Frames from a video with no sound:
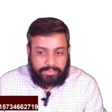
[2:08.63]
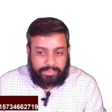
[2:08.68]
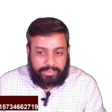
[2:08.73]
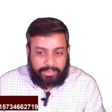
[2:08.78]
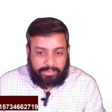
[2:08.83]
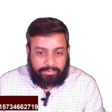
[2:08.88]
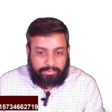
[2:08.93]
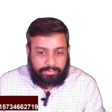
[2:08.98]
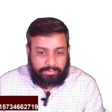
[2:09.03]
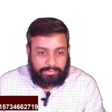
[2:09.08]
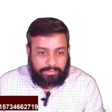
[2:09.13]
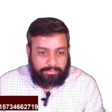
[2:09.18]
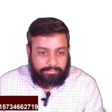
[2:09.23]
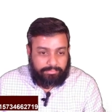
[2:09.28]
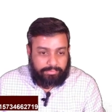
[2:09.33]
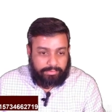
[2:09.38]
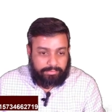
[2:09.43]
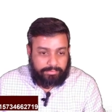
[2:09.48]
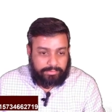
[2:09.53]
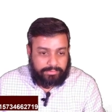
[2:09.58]
and all the
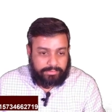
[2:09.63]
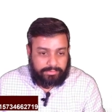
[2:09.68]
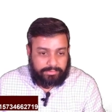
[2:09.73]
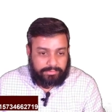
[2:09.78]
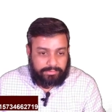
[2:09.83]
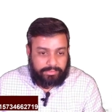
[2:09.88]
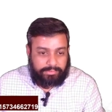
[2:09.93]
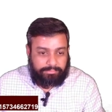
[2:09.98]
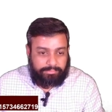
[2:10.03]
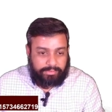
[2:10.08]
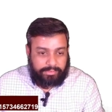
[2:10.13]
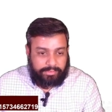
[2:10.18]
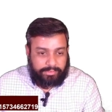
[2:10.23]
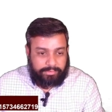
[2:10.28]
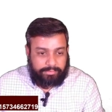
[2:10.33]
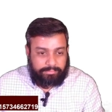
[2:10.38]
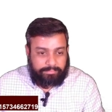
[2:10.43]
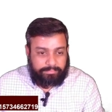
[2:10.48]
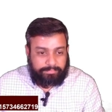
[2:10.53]
information is given here